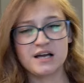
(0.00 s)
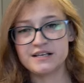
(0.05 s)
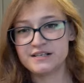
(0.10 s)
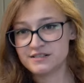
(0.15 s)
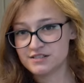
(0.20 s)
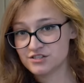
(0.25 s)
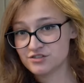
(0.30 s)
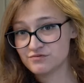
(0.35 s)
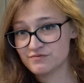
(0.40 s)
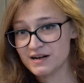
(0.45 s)

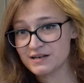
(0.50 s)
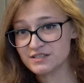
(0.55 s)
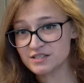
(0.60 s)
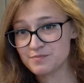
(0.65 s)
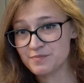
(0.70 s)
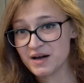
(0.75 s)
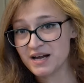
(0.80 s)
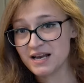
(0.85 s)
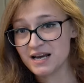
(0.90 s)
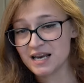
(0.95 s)
It's
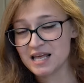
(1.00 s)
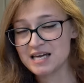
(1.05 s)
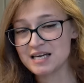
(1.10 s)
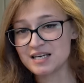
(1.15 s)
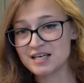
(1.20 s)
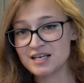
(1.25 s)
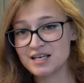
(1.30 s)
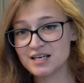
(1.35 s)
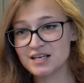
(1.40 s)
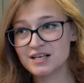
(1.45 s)
surrounded by a
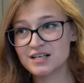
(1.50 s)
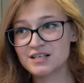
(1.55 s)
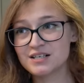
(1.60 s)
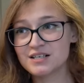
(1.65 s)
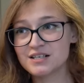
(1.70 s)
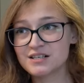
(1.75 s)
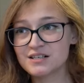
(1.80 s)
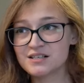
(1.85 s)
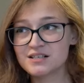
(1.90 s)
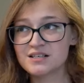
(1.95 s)
lake.
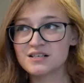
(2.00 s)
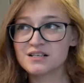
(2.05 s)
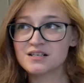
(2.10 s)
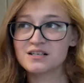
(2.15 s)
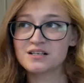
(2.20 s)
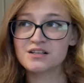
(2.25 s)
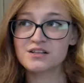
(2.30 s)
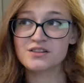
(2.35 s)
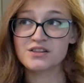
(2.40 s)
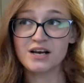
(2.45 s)

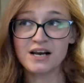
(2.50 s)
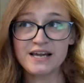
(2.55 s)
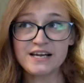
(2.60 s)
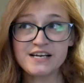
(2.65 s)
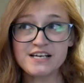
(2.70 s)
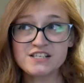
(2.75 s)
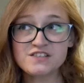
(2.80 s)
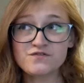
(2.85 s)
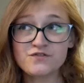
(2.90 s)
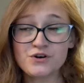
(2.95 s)
The
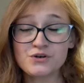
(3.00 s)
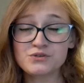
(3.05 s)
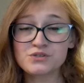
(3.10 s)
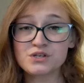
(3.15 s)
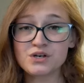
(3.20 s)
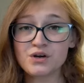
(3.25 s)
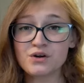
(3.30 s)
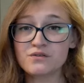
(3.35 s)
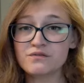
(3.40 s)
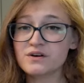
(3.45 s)
lake is
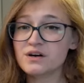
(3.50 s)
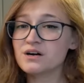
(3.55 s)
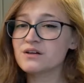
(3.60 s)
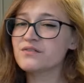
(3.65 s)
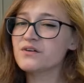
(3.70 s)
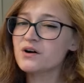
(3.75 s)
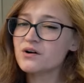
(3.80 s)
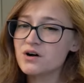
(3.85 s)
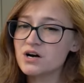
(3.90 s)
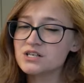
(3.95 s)
frozen over.
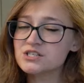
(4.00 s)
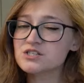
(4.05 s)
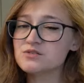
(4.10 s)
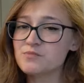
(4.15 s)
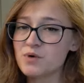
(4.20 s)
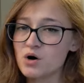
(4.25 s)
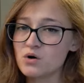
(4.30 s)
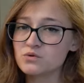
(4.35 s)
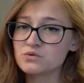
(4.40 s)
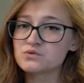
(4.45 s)
There are
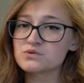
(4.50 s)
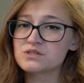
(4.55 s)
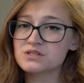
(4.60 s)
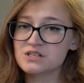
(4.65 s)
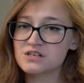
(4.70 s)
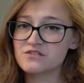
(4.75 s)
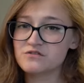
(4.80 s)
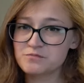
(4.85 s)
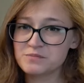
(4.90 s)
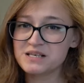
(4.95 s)
some holes
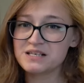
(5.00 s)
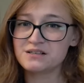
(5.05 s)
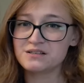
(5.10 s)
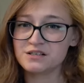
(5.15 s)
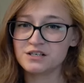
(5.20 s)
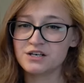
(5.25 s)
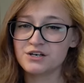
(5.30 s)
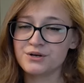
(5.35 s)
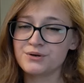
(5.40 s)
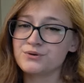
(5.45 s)
that have
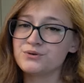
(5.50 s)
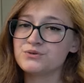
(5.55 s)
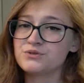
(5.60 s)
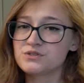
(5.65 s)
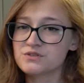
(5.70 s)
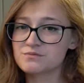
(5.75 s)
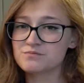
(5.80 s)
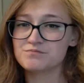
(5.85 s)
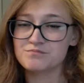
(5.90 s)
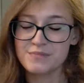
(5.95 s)
been, you know,
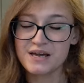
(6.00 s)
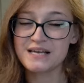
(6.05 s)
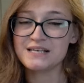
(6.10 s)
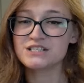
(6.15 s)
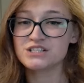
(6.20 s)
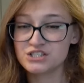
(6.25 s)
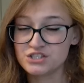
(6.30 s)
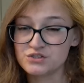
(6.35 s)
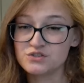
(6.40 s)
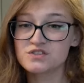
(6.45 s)
used
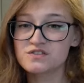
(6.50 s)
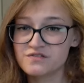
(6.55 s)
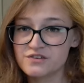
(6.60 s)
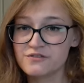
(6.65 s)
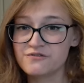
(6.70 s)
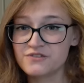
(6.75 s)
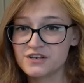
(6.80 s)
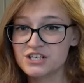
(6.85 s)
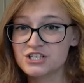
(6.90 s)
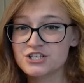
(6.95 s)

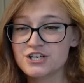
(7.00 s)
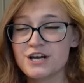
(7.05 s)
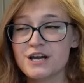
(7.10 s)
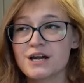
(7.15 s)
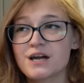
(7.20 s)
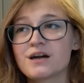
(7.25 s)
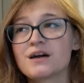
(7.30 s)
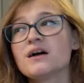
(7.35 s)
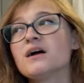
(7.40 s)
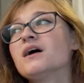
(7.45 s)
for
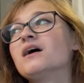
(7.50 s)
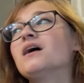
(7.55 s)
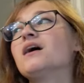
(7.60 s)
fishing.